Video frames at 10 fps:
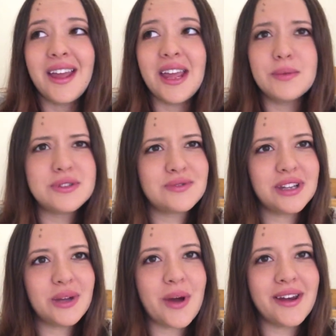it was
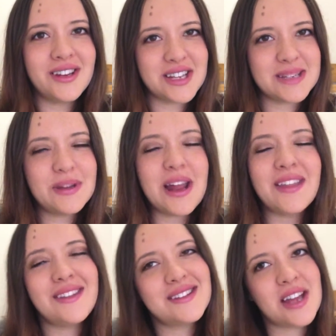really quite an adjustment. I
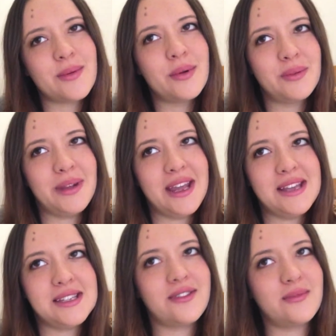think this time it would be
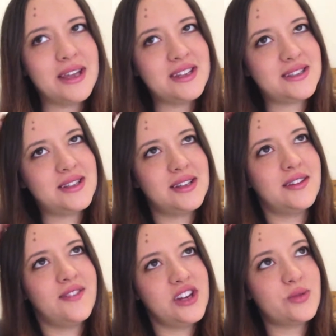easier for me just
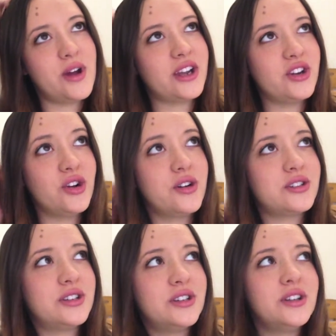to finish work and
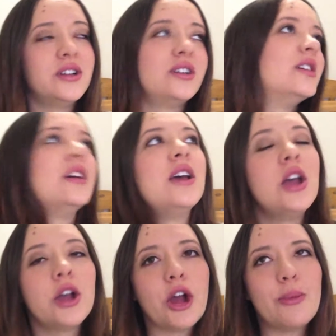not
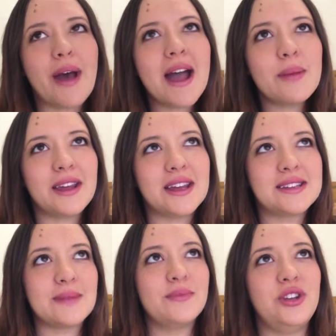go back,
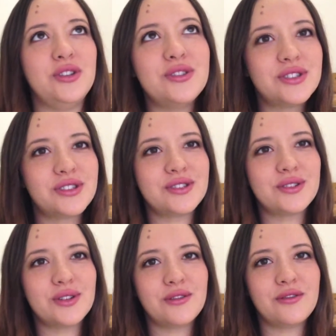because I'm used to
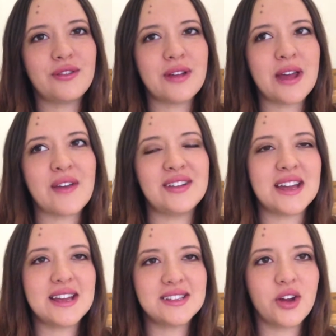sort of having
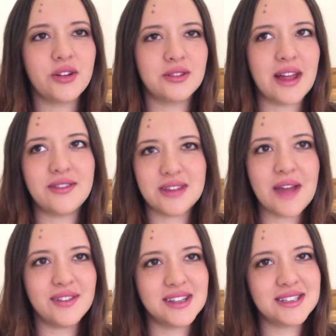
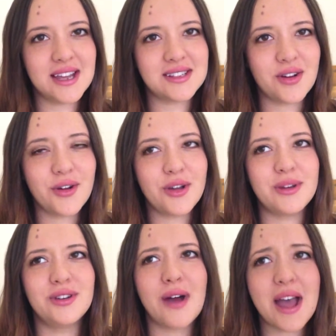the days at home
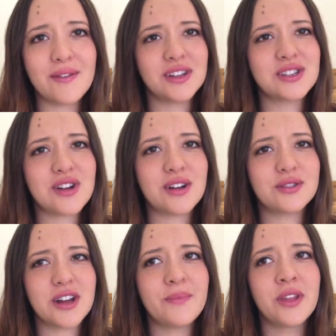and not having a
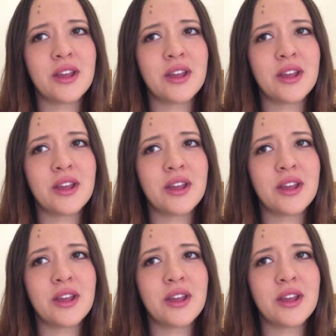structure,